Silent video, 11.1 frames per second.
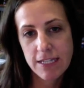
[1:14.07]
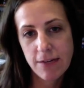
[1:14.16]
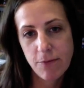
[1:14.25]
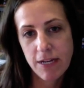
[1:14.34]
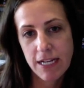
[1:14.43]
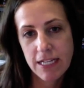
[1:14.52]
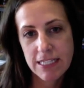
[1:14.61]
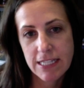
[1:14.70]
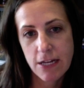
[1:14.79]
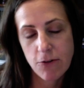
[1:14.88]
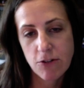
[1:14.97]
And when
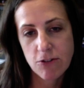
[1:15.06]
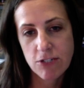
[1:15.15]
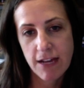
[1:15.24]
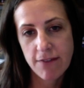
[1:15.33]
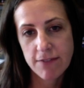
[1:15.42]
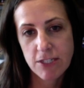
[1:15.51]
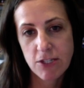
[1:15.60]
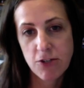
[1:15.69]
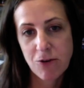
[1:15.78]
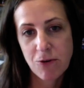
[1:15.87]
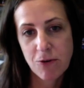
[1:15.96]
it's low, you just have
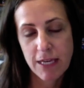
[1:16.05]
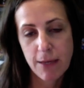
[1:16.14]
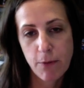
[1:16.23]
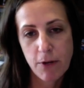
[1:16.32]
to keep